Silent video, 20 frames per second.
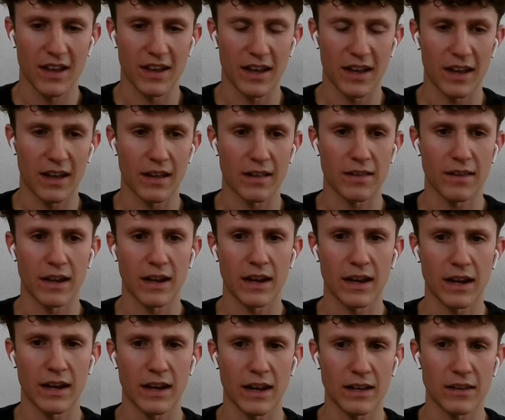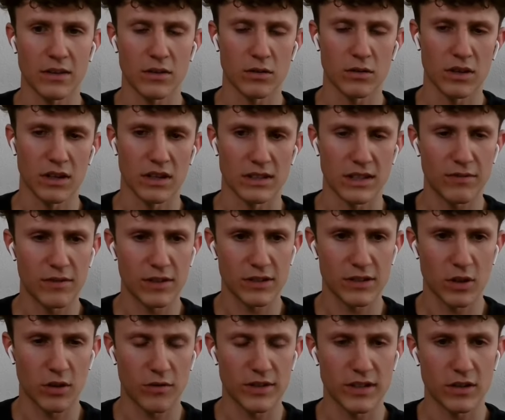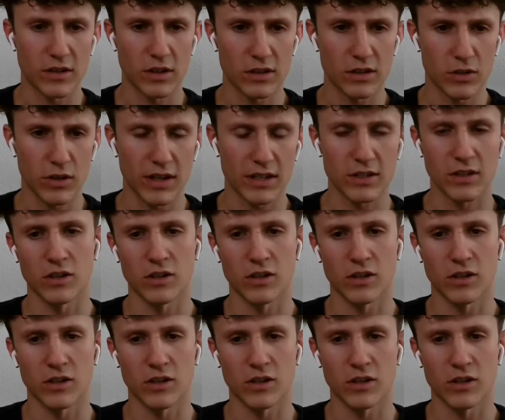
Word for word: And then I had to do the civil service in Austria.